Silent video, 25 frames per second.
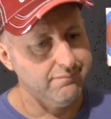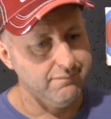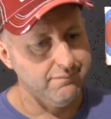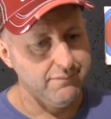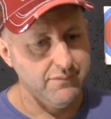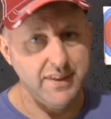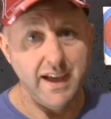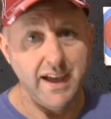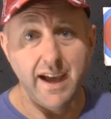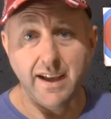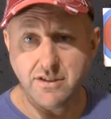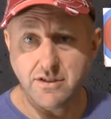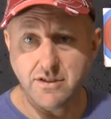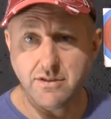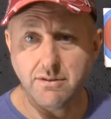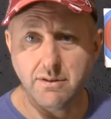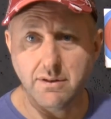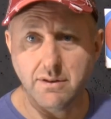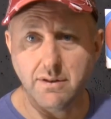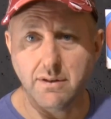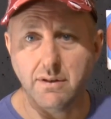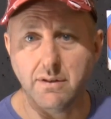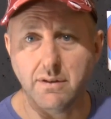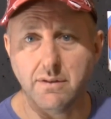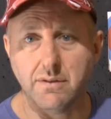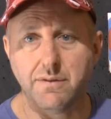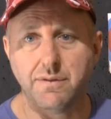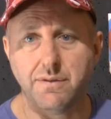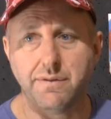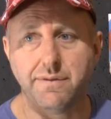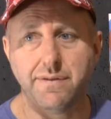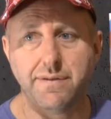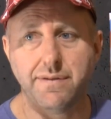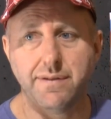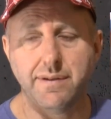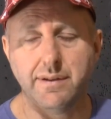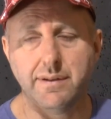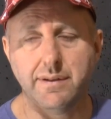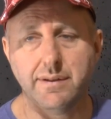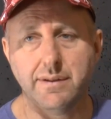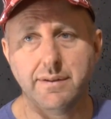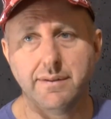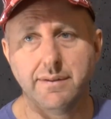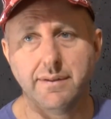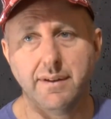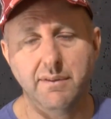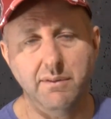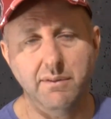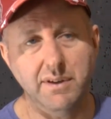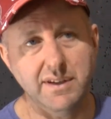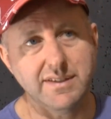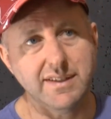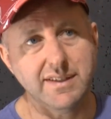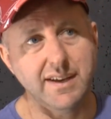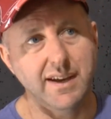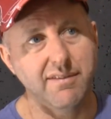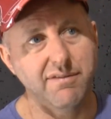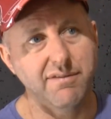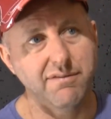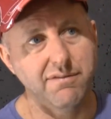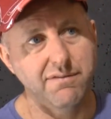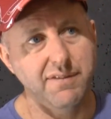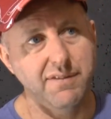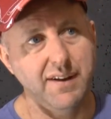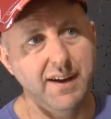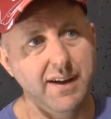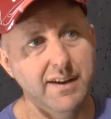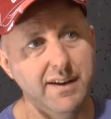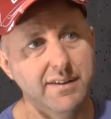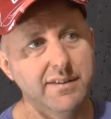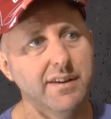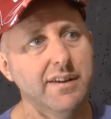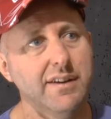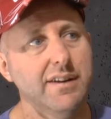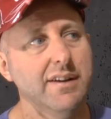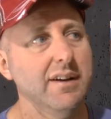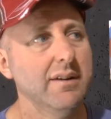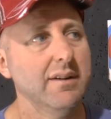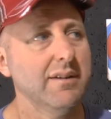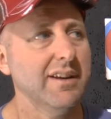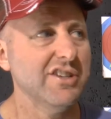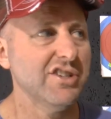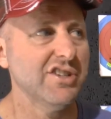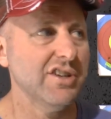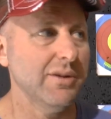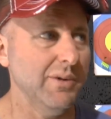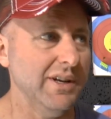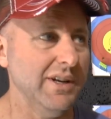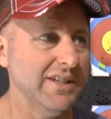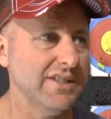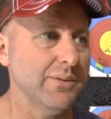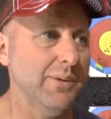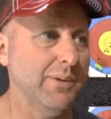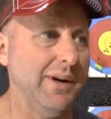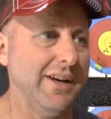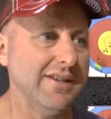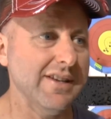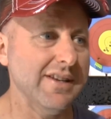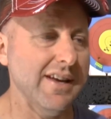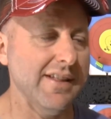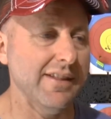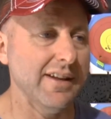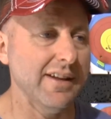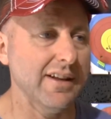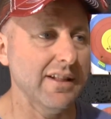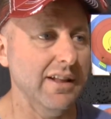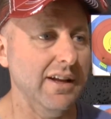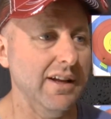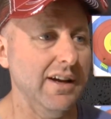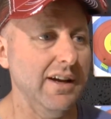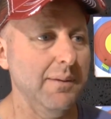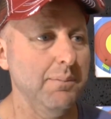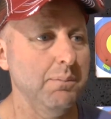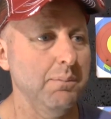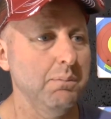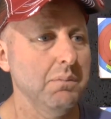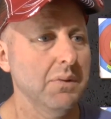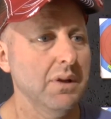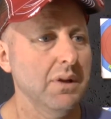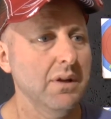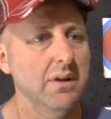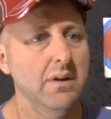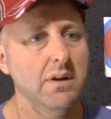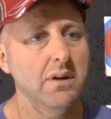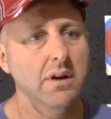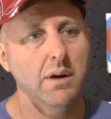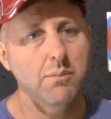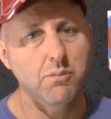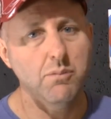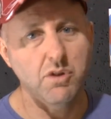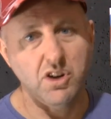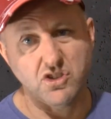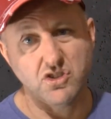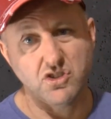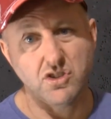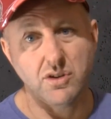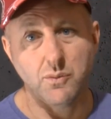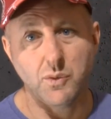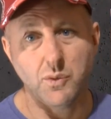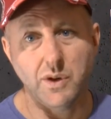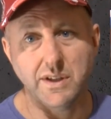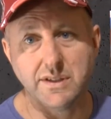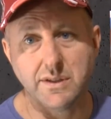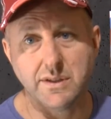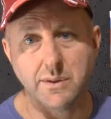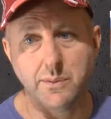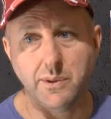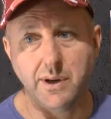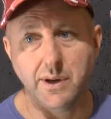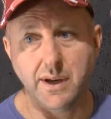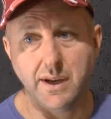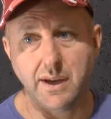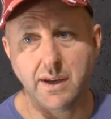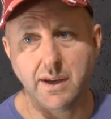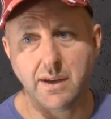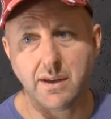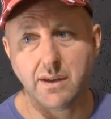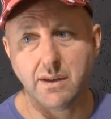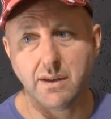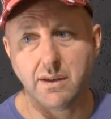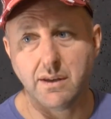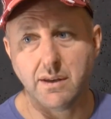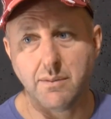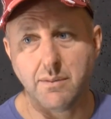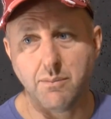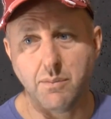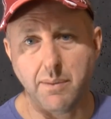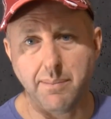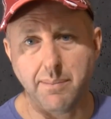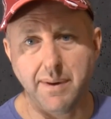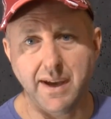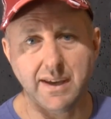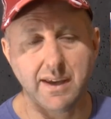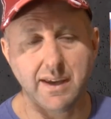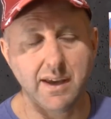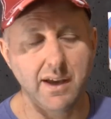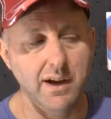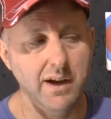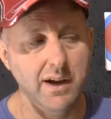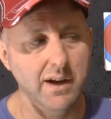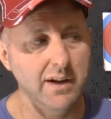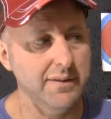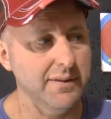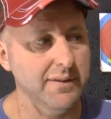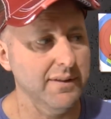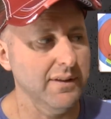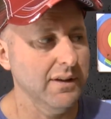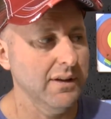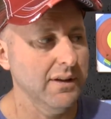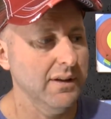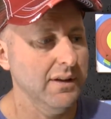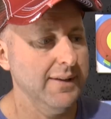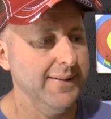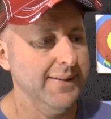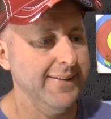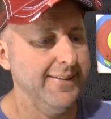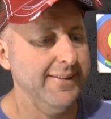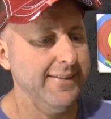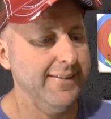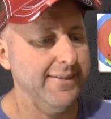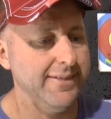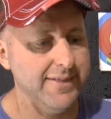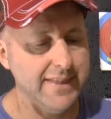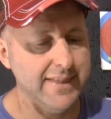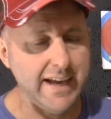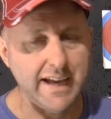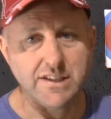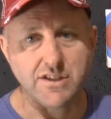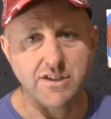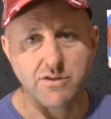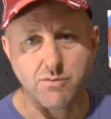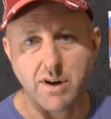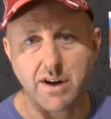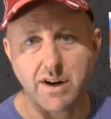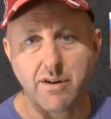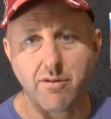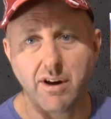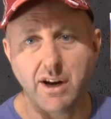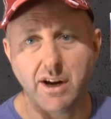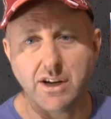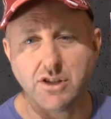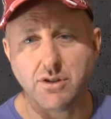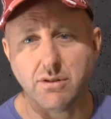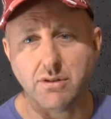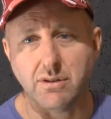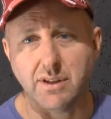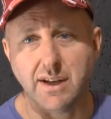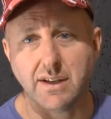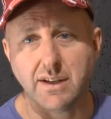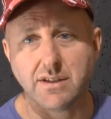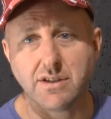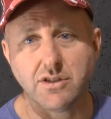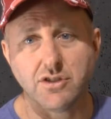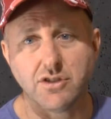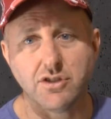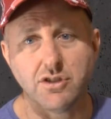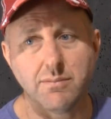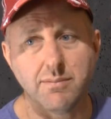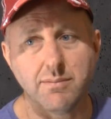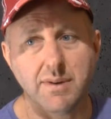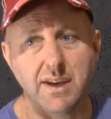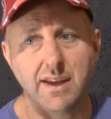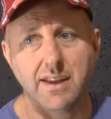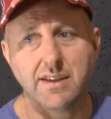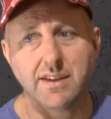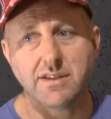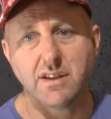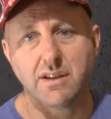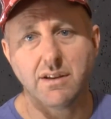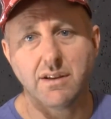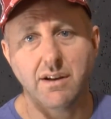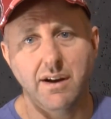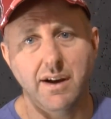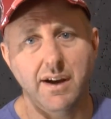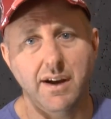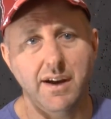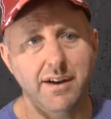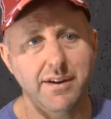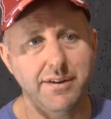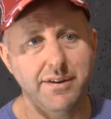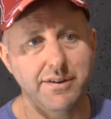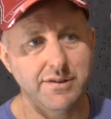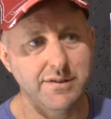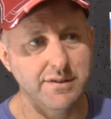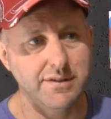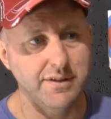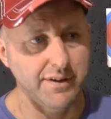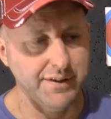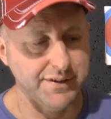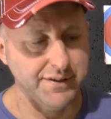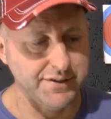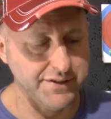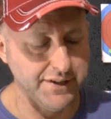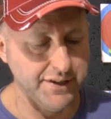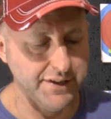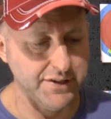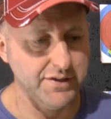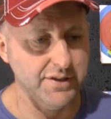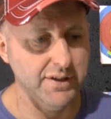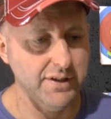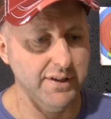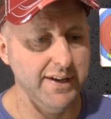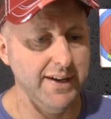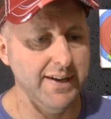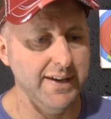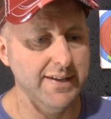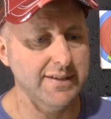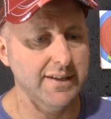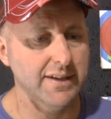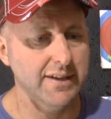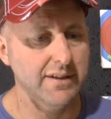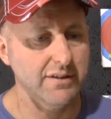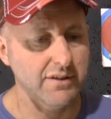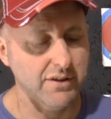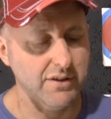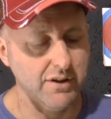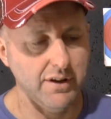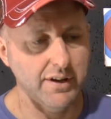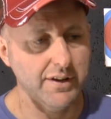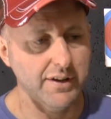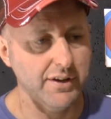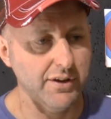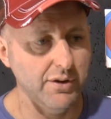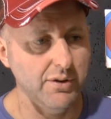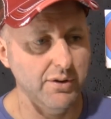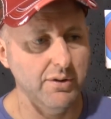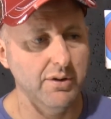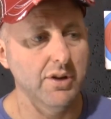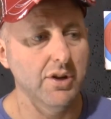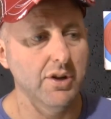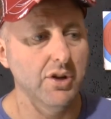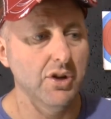that sort of, I want to say fun, I'm going to shoot once a week down the club, I might shoot once a week in my backyard. That's a recreational archer to me. It's a guy who's, socializing, guy, girl,